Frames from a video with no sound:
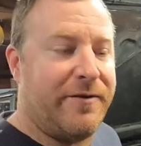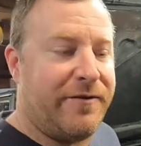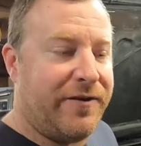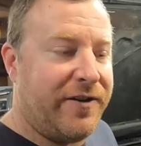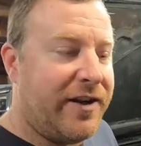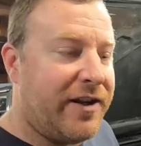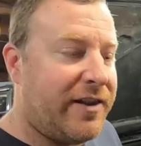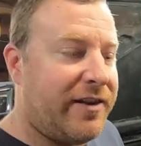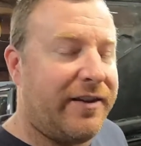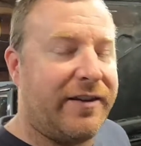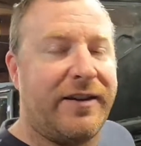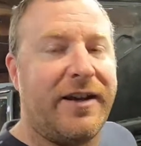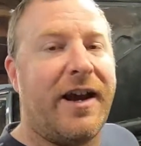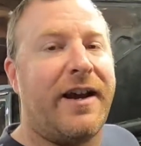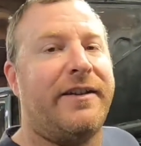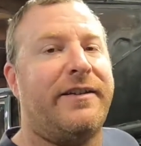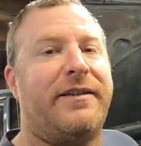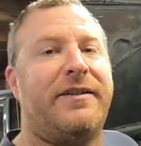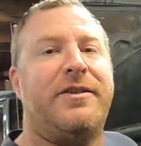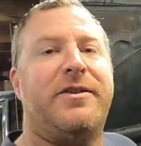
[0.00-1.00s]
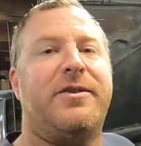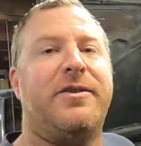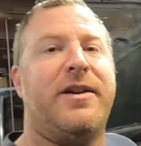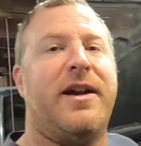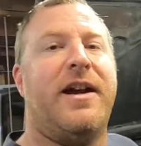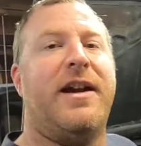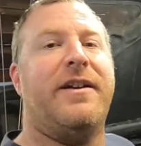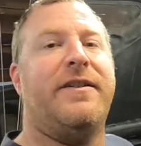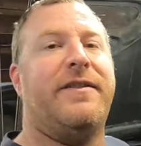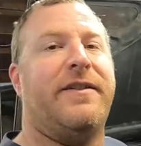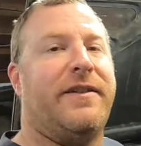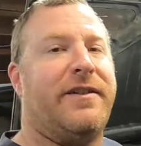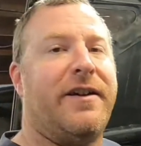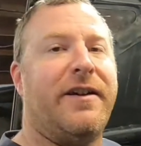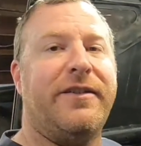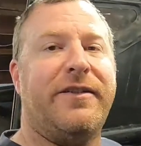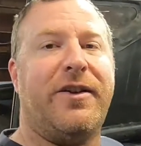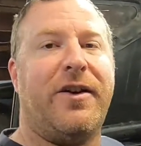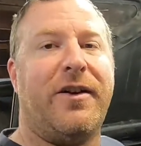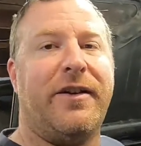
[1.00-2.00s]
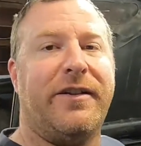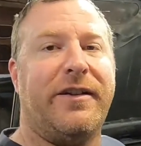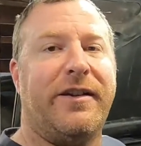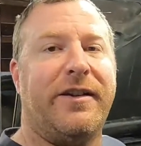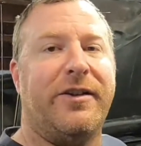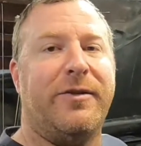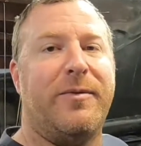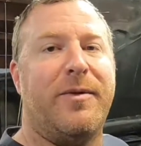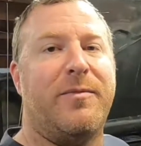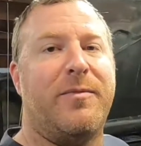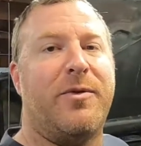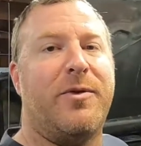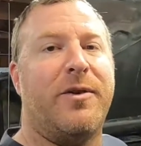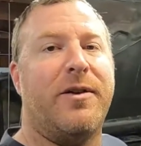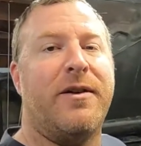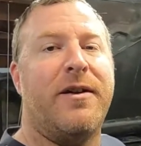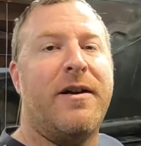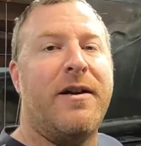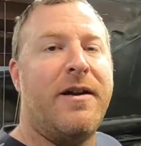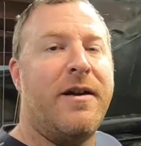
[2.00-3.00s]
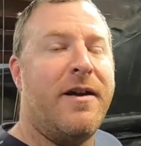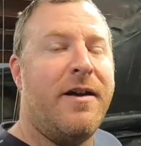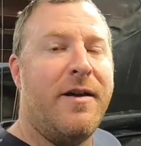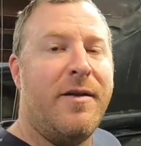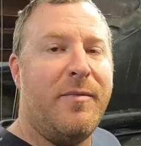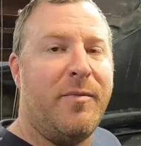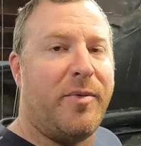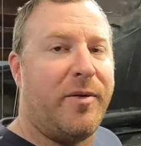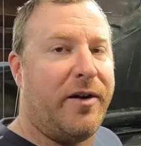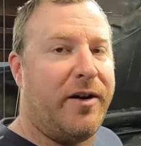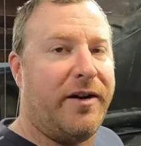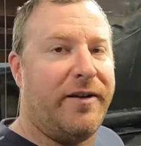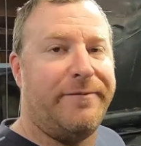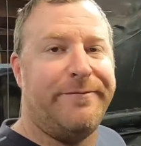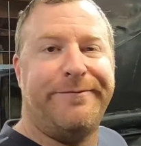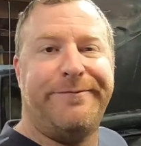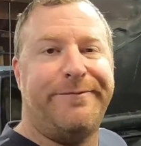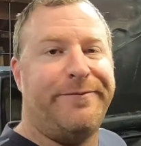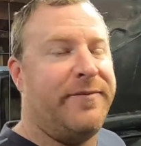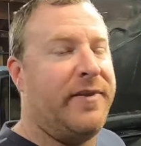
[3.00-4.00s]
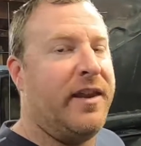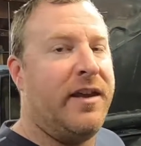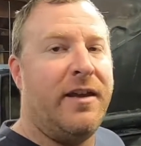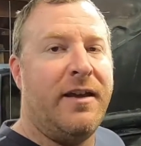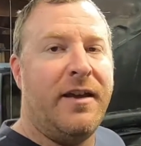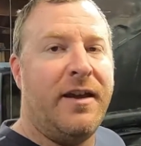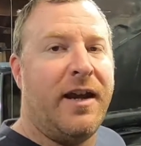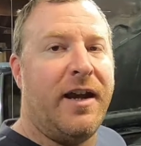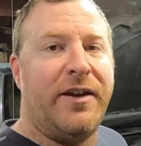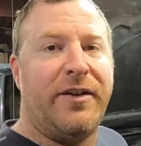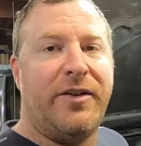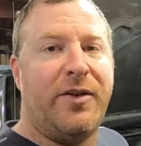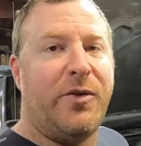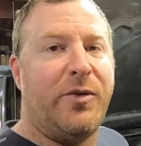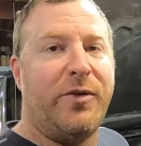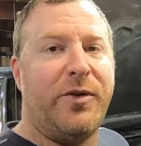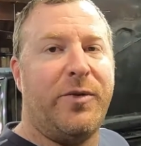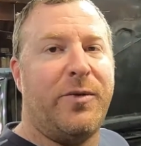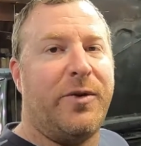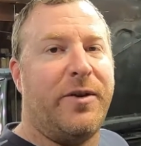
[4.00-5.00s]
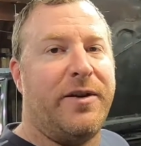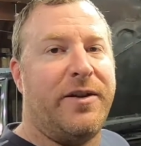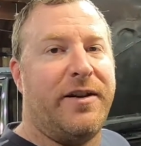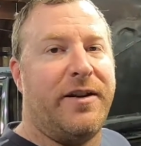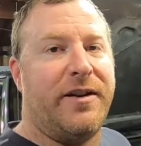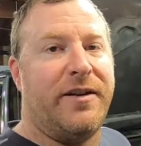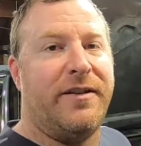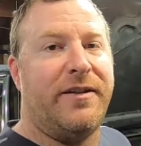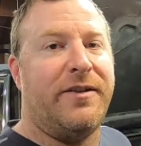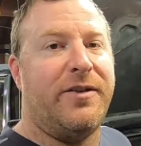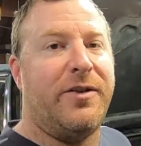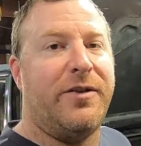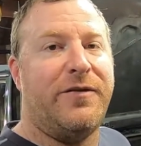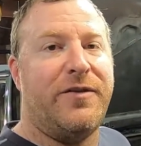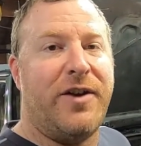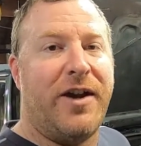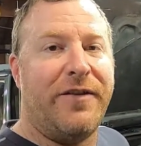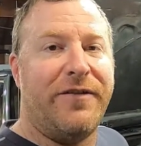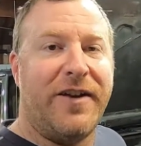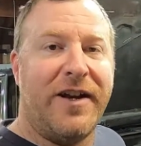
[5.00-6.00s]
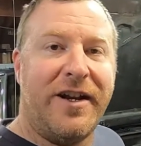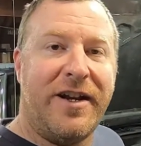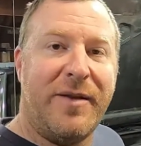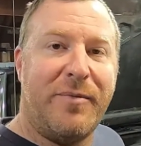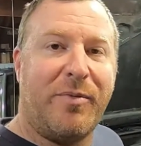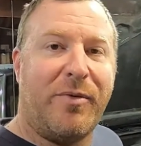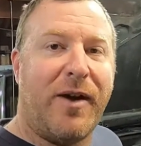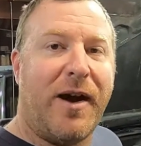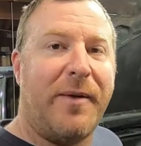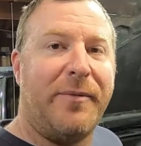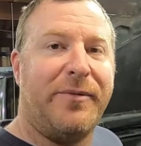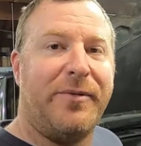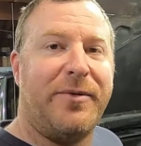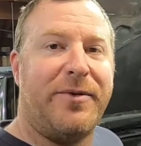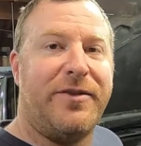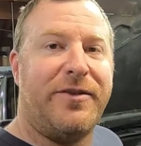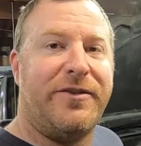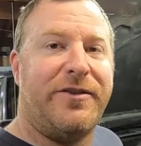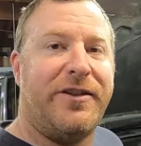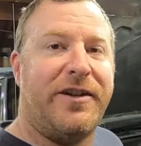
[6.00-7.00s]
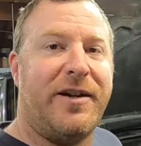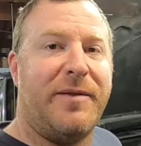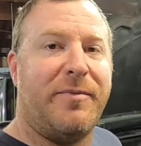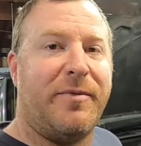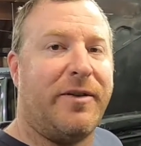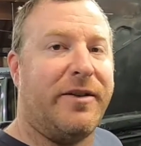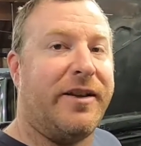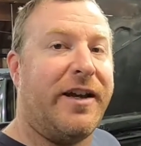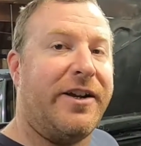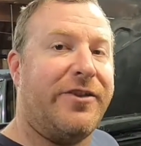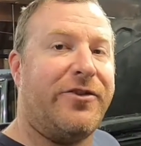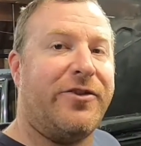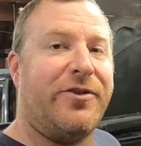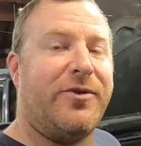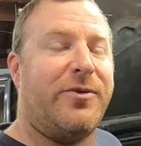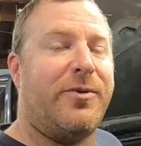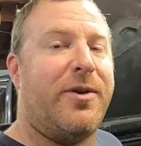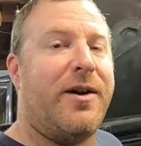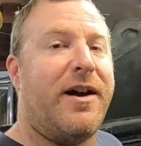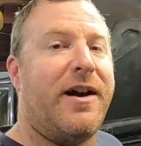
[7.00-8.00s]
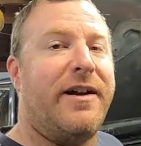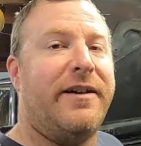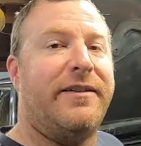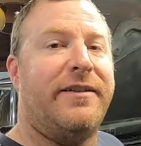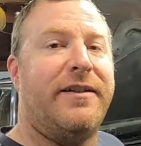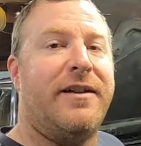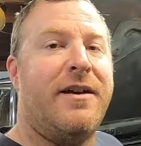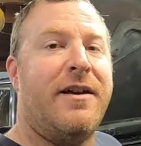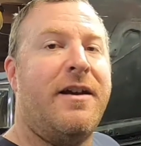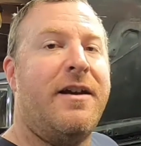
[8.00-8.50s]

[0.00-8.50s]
If you get the size 0 gauge, it does cost a little bit more, but it's totally worth it. So if you have any problems with your Jeep electrical wise,